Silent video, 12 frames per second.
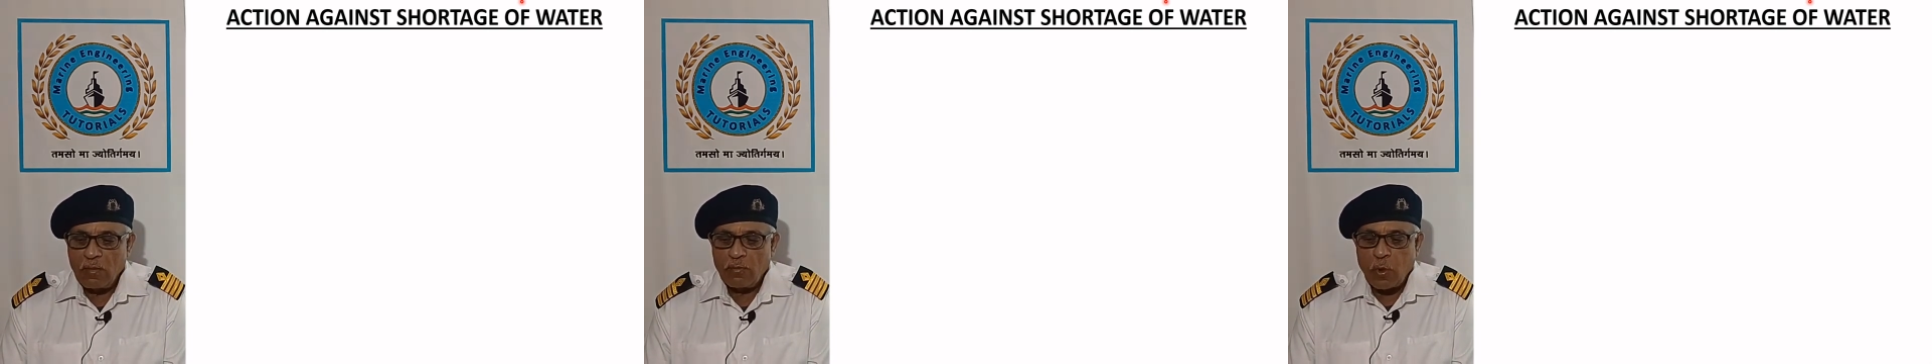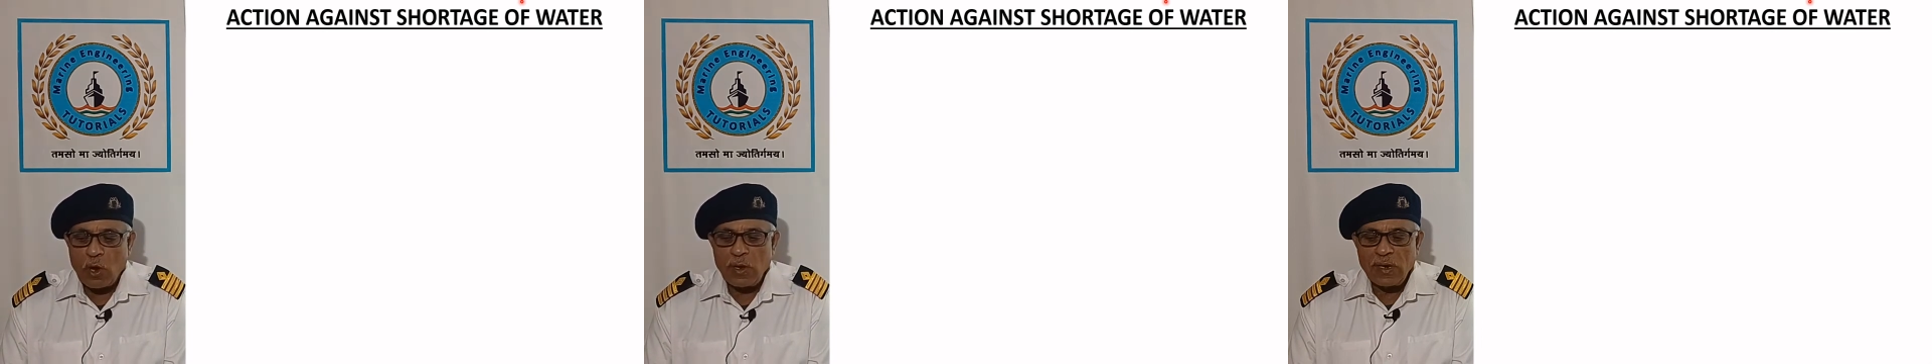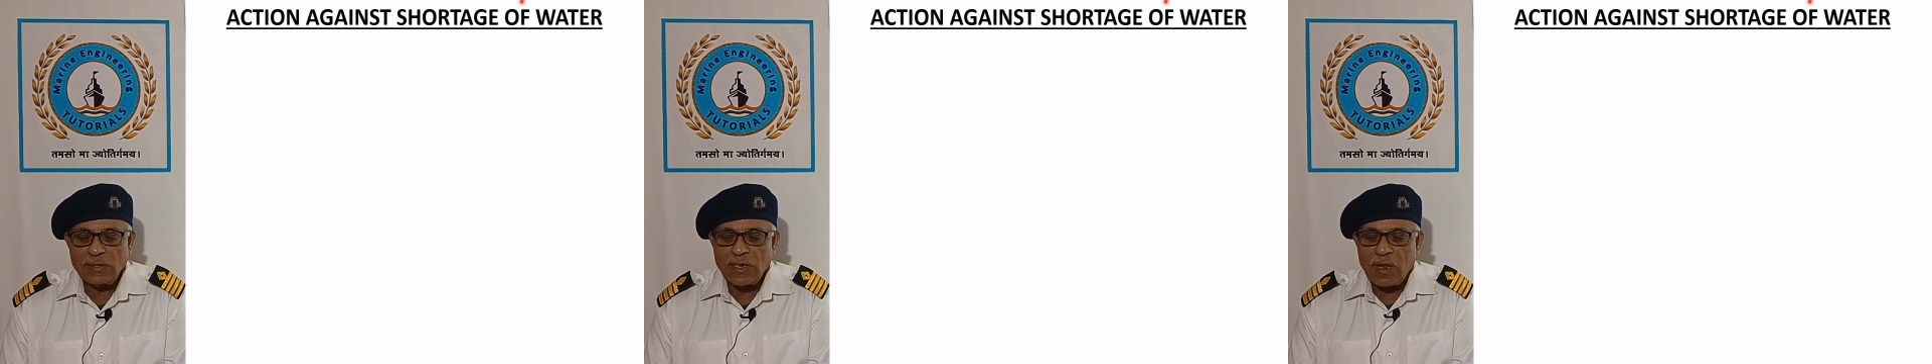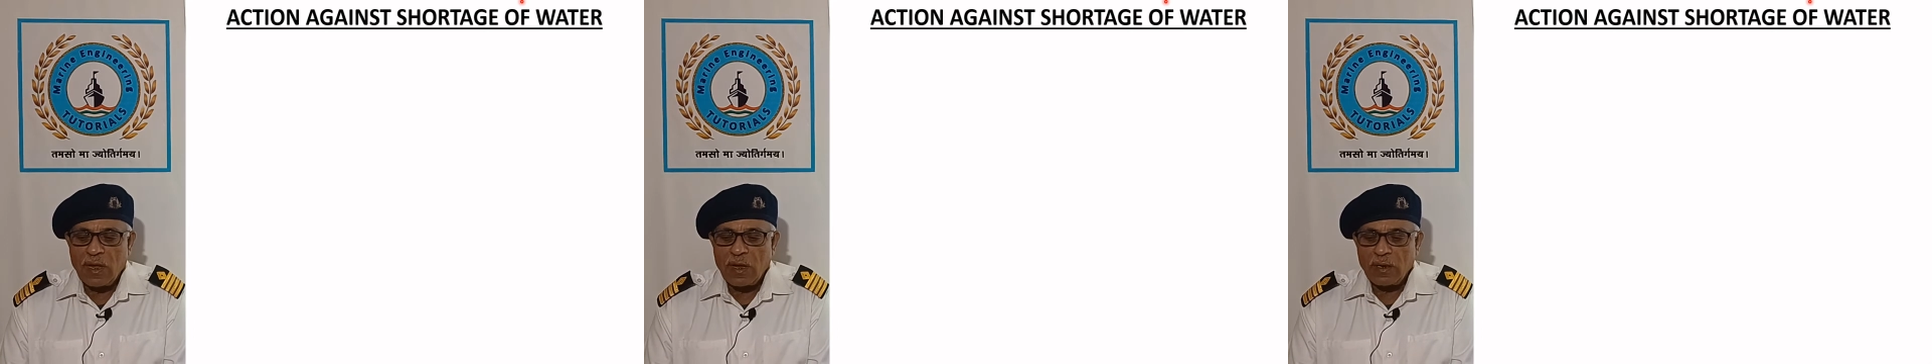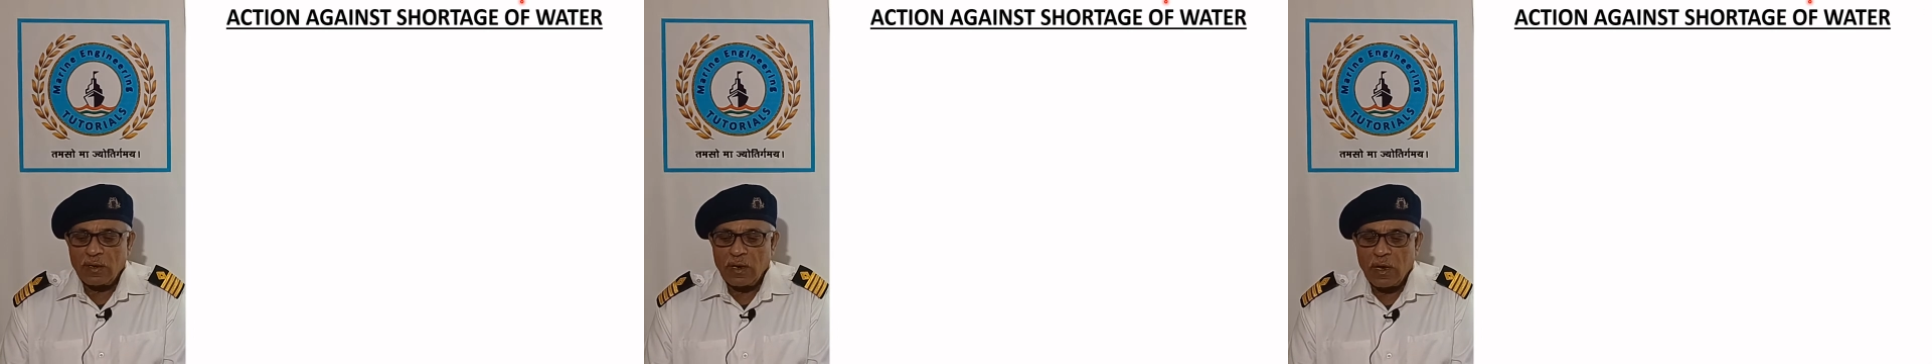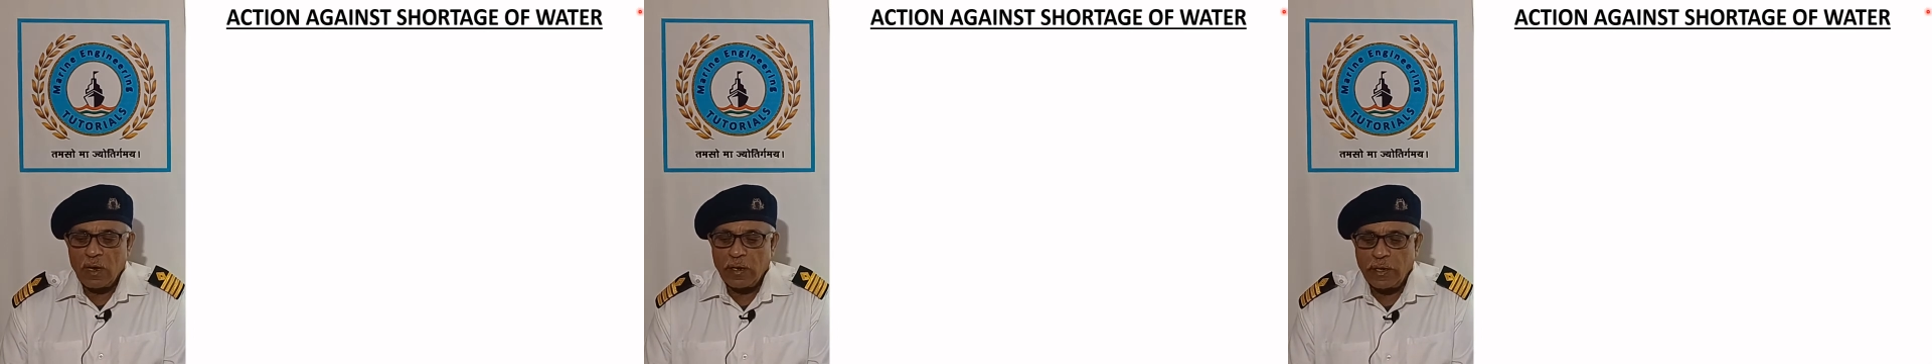Boilers are
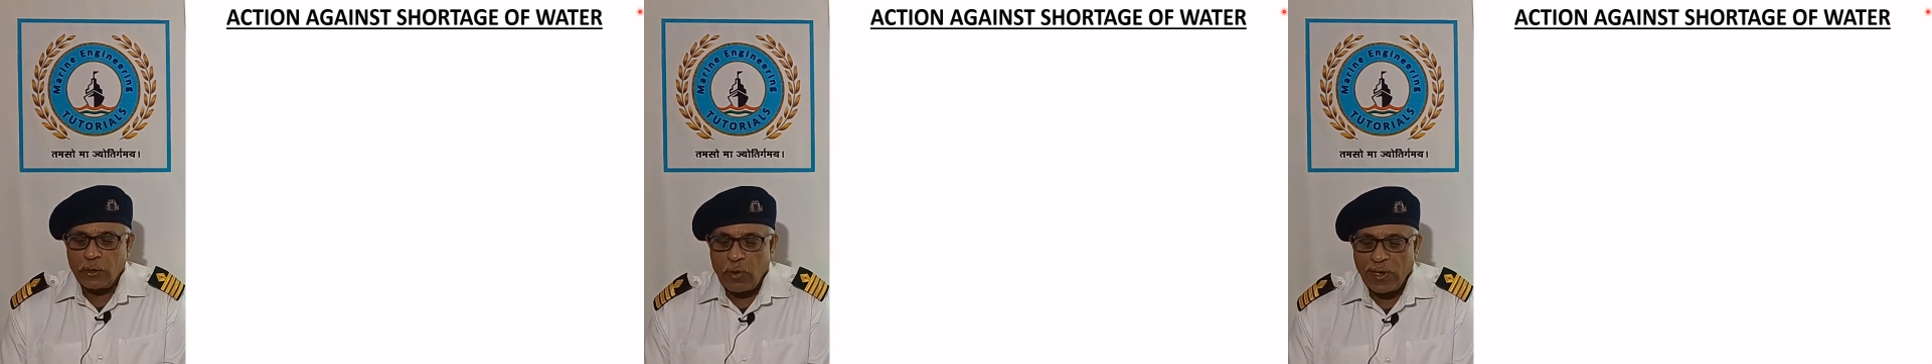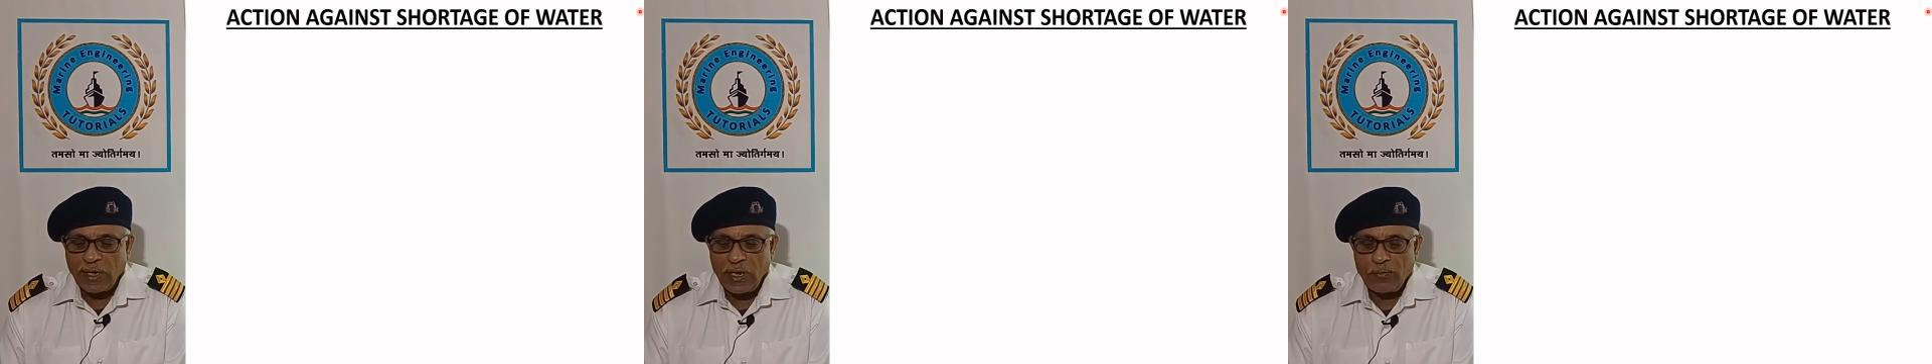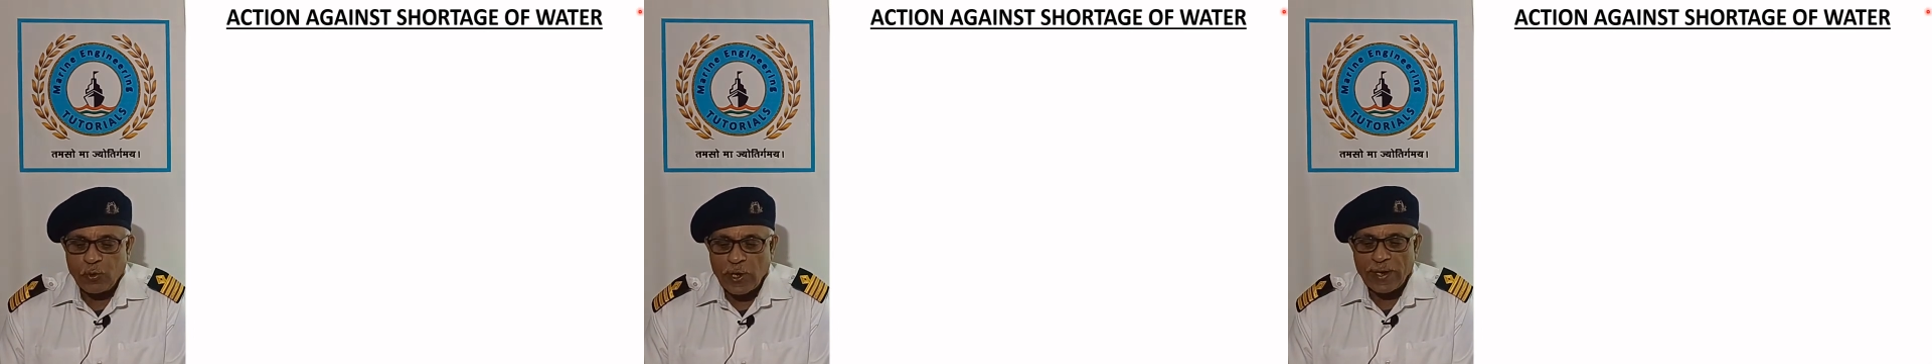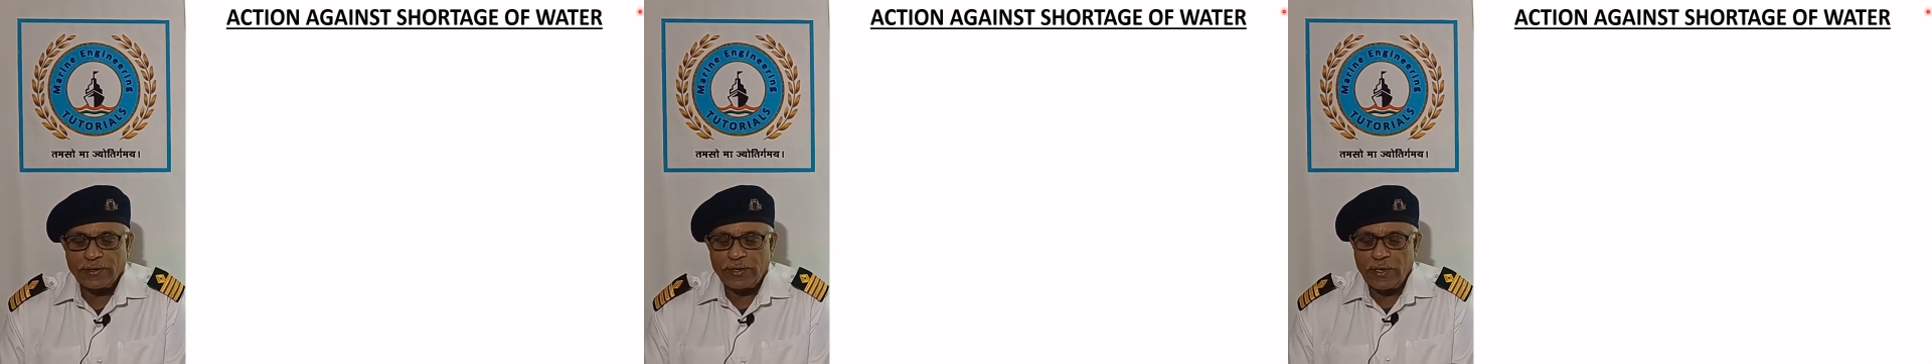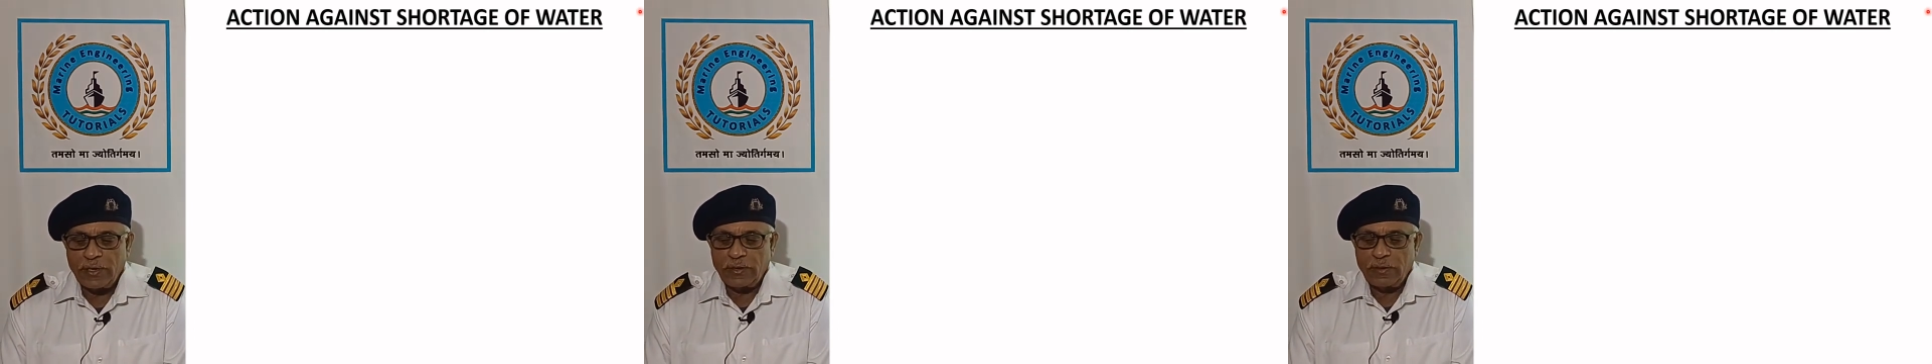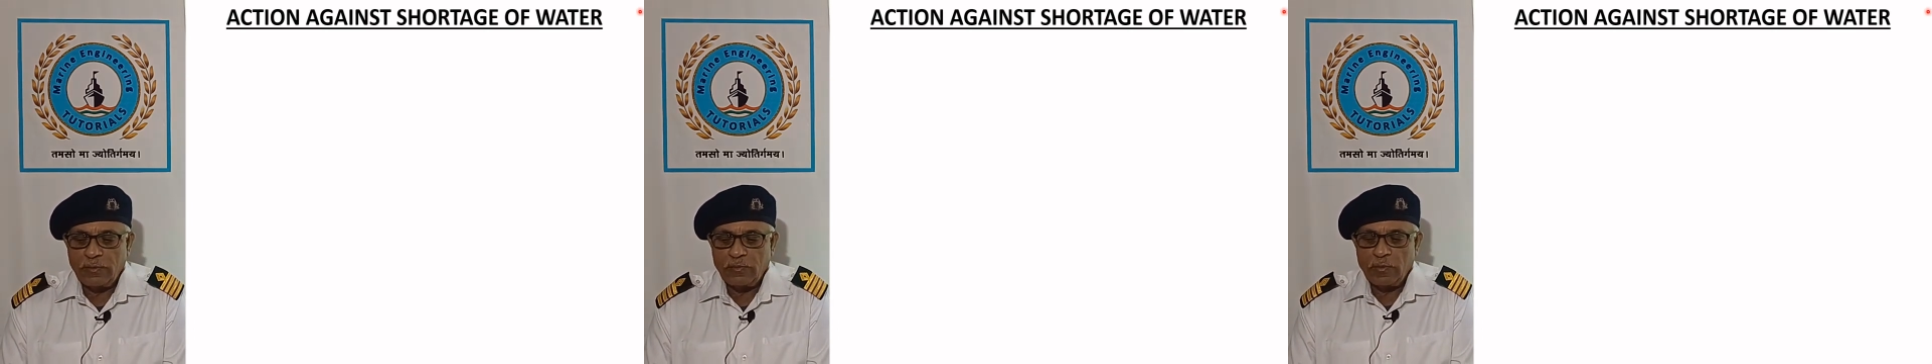adequately protected